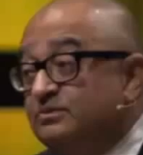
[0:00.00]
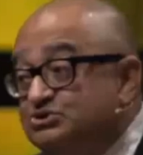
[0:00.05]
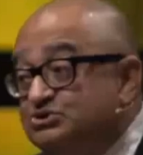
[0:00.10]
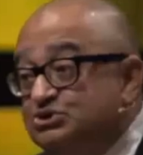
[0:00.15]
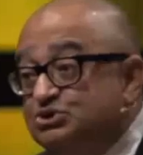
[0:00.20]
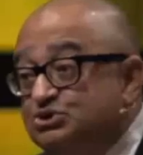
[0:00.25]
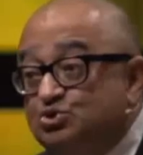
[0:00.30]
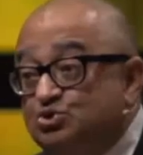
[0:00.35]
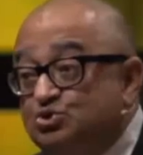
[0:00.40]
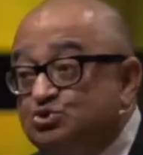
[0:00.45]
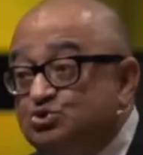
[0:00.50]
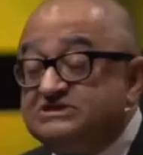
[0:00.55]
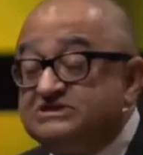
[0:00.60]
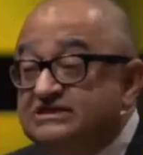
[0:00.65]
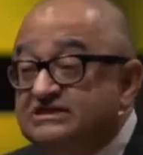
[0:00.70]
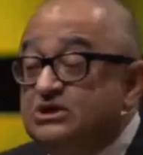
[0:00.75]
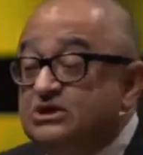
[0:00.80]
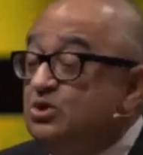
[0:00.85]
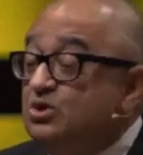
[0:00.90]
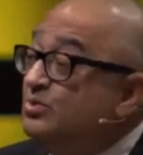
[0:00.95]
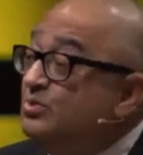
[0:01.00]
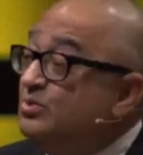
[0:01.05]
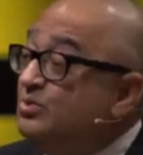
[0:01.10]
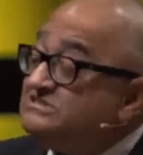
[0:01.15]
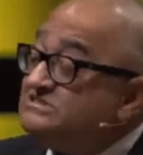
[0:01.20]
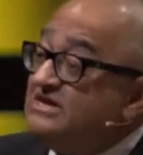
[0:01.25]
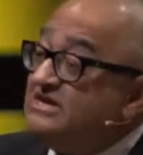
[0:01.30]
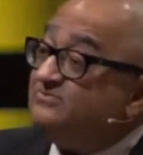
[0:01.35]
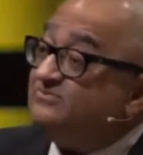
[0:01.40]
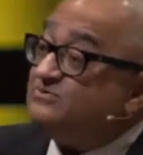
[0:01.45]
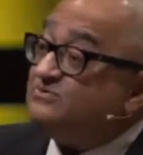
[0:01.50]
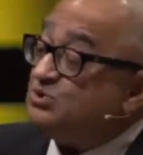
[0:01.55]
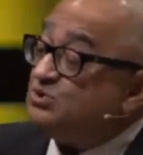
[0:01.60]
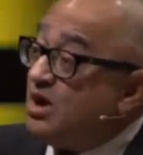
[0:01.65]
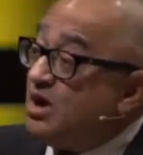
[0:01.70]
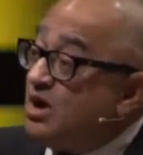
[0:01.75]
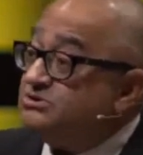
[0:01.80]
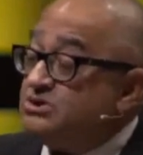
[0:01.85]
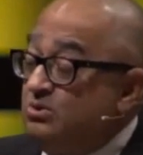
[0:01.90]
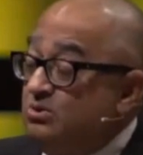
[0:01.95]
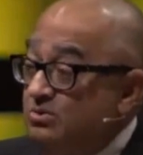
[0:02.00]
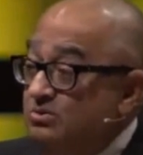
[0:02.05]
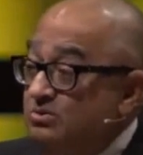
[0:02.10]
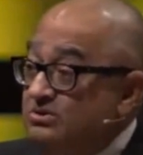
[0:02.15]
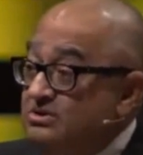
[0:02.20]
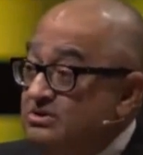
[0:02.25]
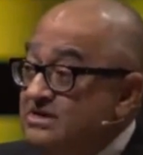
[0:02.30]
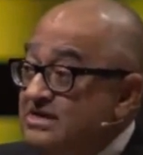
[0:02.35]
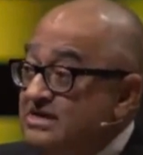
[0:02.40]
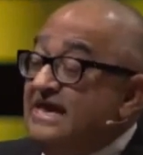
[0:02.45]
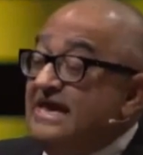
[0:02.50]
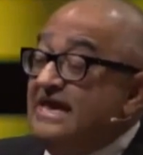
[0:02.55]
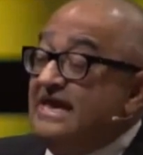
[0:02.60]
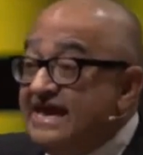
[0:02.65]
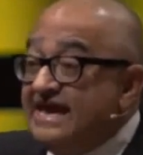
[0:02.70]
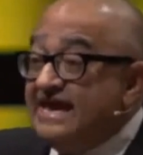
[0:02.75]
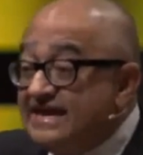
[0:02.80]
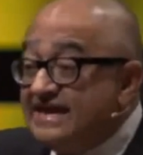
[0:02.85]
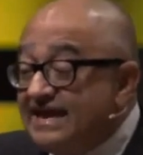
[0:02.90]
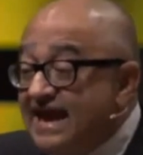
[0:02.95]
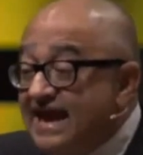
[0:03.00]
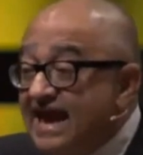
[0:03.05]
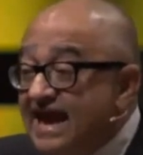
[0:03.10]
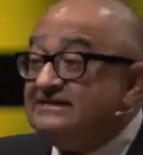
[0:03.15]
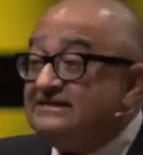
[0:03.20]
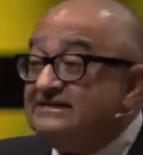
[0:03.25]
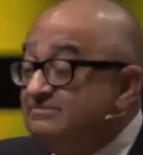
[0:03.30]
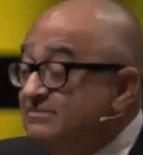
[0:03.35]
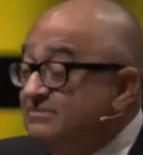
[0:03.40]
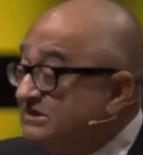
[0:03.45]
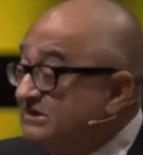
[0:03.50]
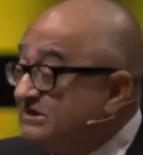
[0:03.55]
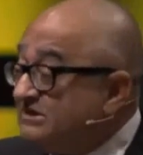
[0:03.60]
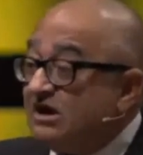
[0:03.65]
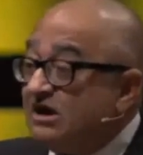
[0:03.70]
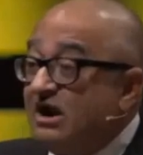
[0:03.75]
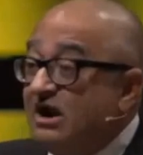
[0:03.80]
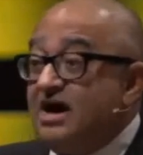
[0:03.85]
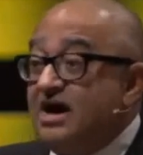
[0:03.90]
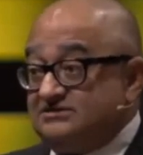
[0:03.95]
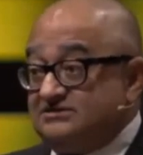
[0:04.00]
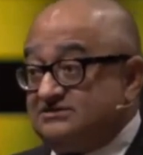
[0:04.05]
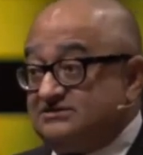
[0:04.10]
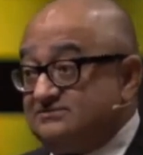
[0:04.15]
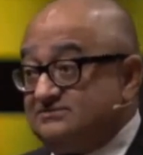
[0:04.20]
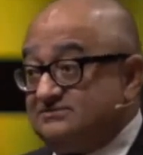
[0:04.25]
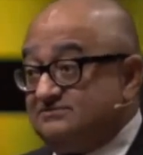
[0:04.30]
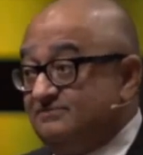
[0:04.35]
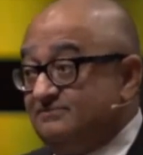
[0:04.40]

Jews in the University of Toronto in an academics class.